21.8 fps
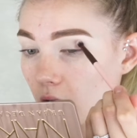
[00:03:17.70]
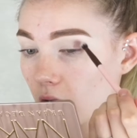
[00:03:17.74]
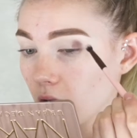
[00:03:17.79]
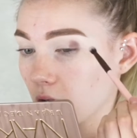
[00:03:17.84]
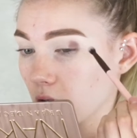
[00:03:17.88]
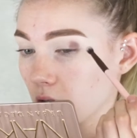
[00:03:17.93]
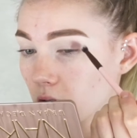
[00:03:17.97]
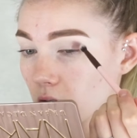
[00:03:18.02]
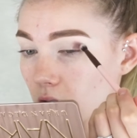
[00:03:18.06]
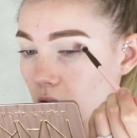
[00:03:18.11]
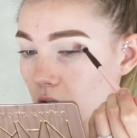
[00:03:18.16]
of just
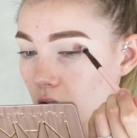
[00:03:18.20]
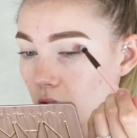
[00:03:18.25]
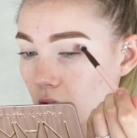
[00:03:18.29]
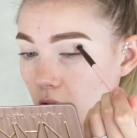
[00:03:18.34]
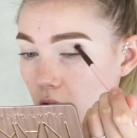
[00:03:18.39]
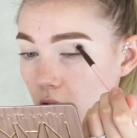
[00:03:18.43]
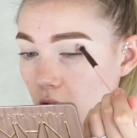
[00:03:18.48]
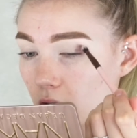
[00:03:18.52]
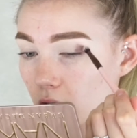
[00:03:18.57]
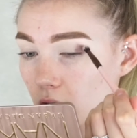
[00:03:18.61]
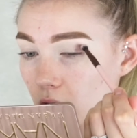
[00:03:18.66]
gonna tap
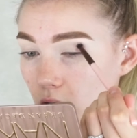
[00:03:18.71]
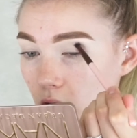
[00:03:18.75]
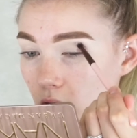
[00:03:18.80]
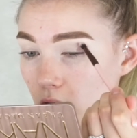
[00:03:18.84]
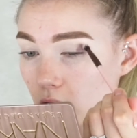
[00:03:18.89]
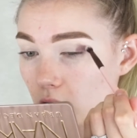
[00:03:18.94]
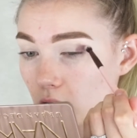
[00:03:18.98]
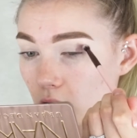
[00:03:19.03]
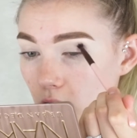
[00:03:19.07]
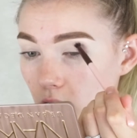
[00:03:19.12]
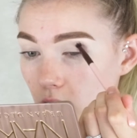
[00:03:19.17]
it where I
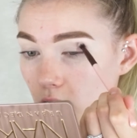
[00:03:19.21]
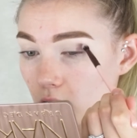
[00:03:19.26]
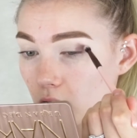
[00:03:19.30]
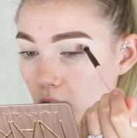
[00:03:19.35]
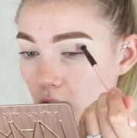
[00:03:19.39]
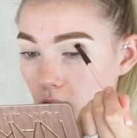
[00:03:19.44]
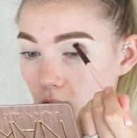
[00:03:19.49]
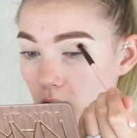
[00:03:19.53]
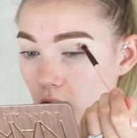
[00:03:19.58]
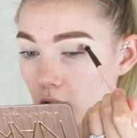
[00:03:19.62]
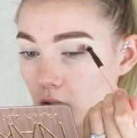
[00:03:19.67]
want
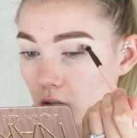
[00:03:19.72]
it.